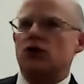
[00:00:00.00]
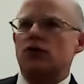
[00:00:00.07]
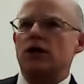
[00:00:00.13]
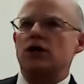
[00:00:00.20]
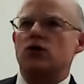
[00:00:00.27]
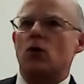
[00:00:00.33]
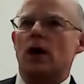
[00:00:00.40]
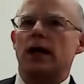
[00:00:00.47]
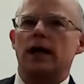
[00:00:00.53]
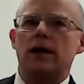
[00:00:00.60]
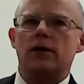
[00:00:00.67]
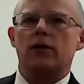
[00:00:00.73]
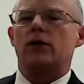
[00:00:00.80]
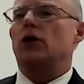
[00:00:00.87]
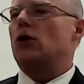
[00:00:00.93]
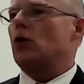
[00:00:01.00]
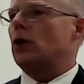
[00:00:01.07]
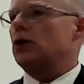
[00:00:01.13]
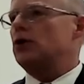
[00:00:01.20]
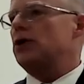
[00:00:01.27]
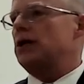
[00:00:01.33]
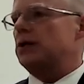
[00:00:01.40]
3.20, the
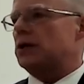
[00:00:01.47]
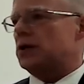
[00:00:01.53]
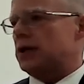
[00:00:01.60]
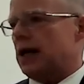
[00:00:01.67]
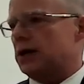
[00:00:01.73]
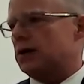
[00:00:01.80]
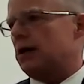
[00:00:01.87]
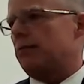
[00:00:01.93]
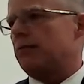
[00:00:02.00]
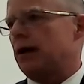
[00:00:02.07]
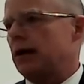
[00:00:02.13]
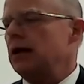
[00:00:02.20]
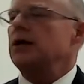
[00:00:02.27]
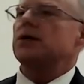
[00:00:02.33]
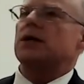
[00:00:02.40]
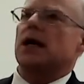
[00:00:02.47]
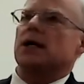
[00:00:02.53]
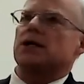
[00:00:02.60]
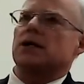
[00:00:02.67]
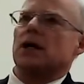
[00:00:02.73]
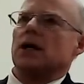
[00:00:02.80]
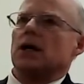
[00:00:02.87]
Lord Jesus says something. He
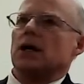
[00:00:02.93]
says,